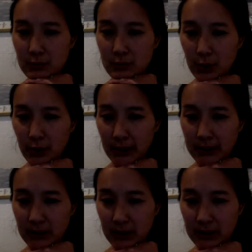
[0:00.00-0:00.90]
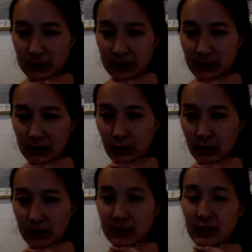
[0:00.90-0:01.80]
Okay, Sneha's asking, what
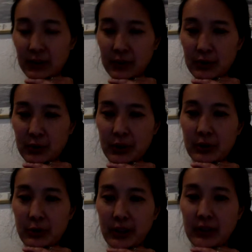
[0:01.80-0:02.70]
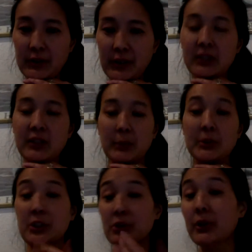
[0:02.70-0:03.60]
is the difference between the greenhouse effect and climate
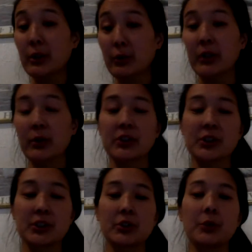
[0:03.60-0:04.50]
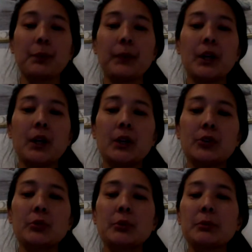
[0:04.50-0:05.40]
change? Okay, great question too.
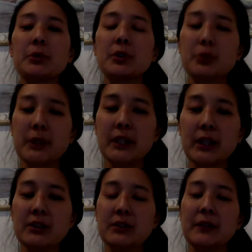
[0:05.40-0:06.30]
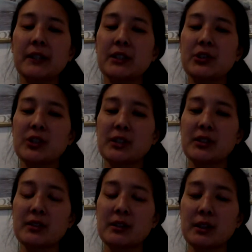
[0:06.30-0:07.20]
So remember, the greenhouse effect is
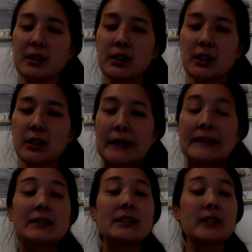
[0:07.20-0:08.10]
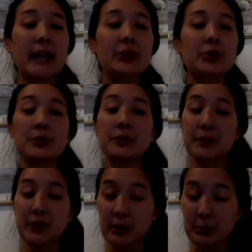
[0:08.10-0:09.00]
just the natural
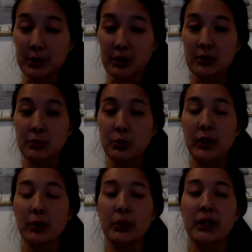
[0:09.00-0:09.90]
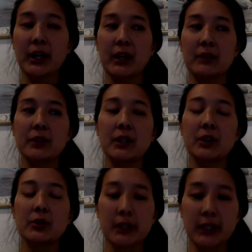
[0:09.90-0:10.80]
phenomenon where we have
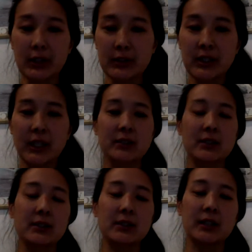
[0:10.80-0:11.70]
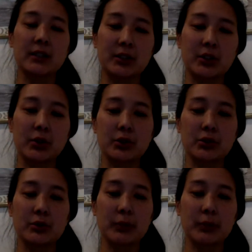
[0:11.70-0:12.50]
greenhouse gases like CO2,